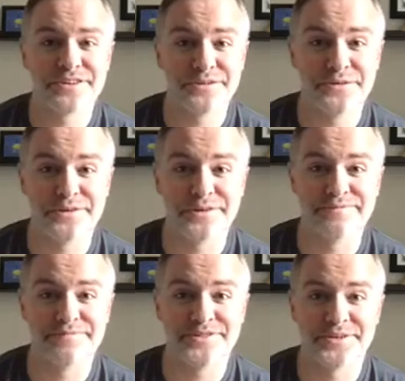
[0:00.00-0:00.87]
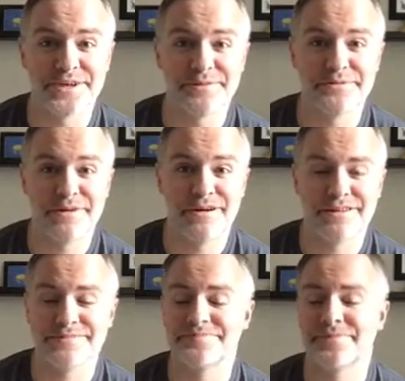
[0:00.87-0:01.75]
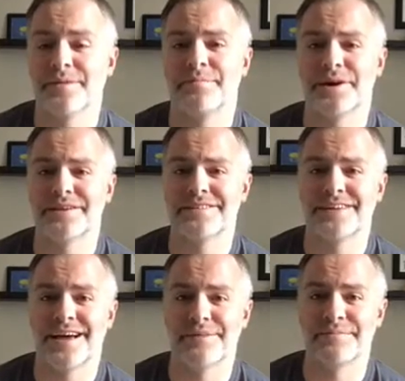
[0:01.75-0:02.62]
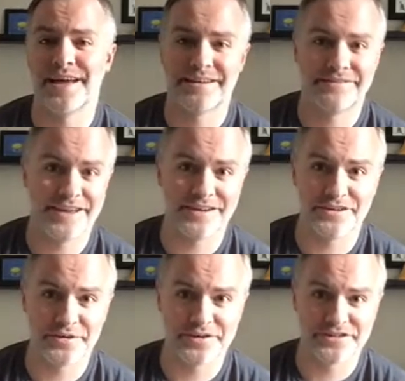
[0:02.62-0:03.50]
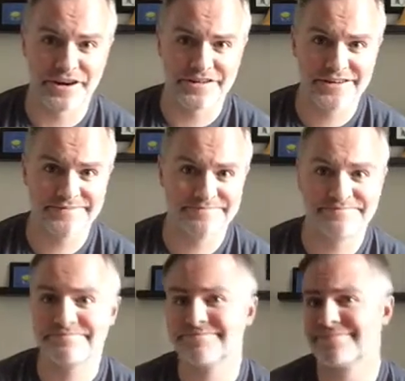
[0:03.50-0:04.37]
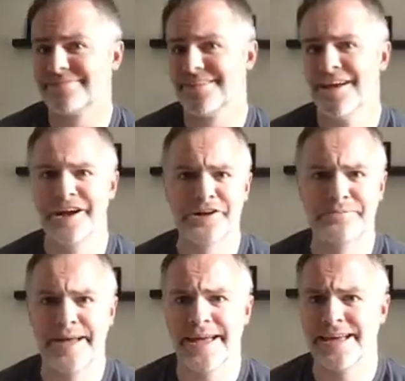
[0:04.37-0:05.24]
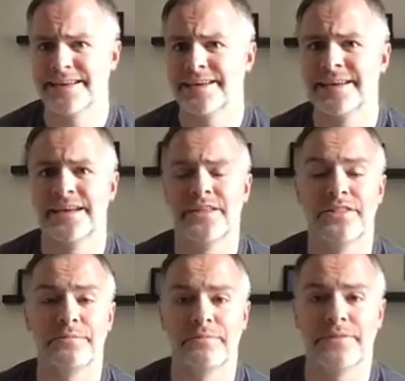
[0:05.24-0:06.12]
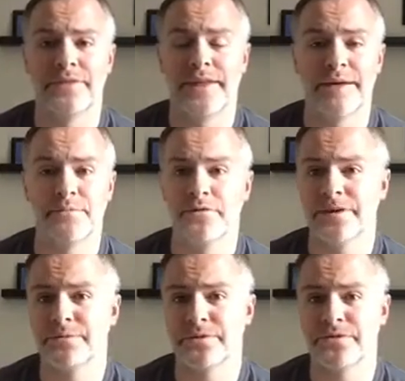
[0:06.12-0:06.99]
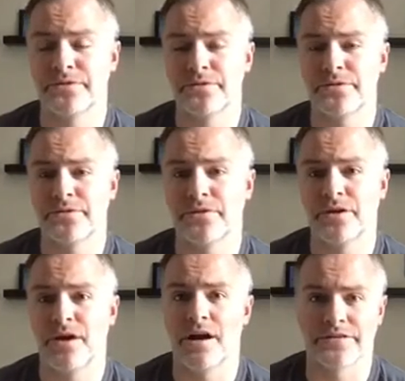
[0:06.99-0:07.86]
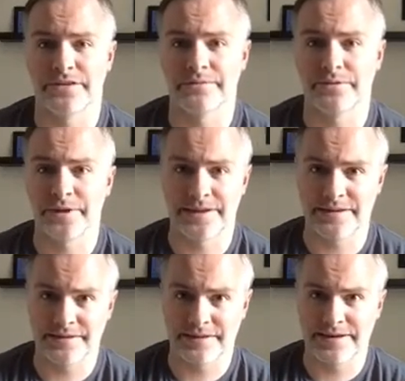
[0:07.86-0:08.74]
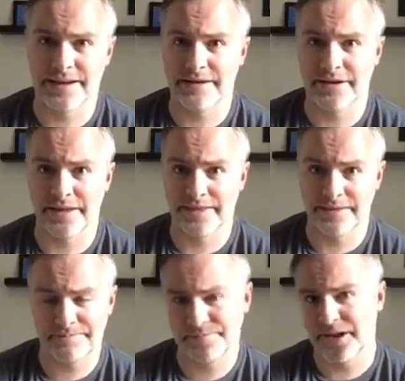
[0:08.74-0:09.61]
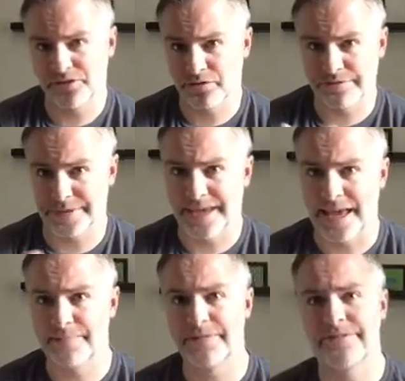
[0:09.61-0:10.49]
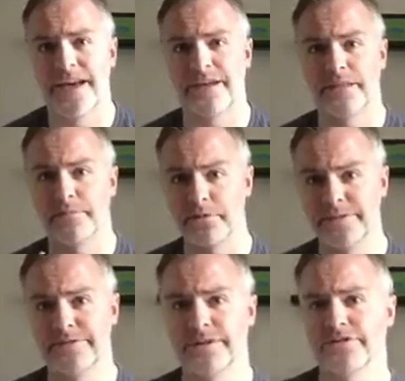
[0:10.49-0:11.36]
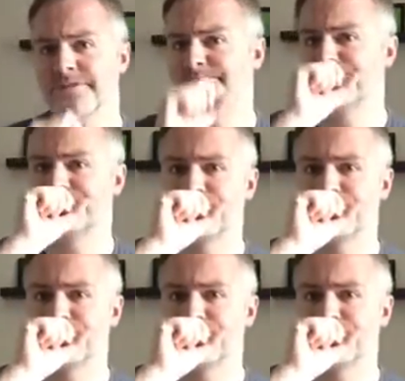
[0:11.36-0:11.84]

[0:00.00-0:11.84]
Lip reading: are cool, don't get me wrong, but I'm not a fan of Tony Stark. Iron Man, that movie was awesome, the way they did it. And I sort of became a fan of the movie version,